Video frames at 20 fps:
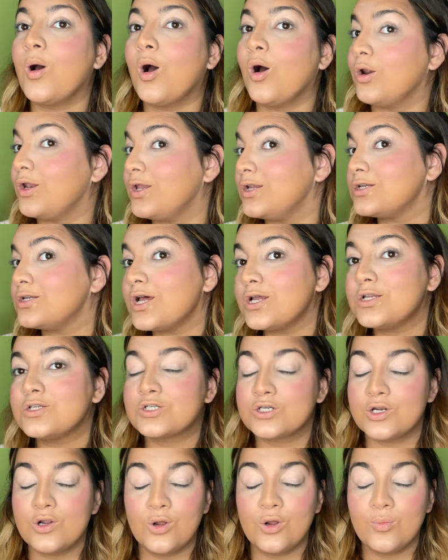
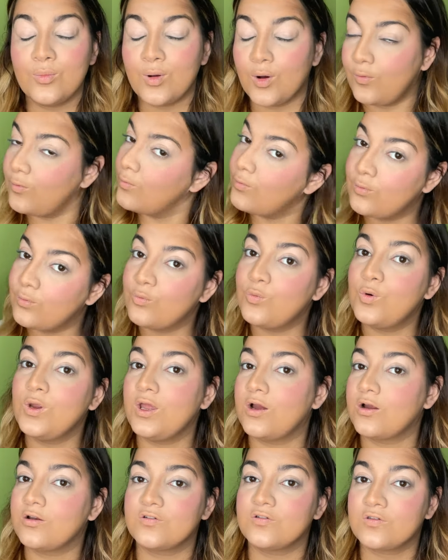unintentional, but we
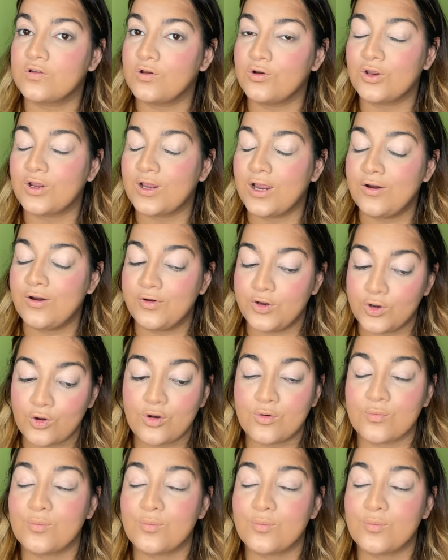are just gonna carry on,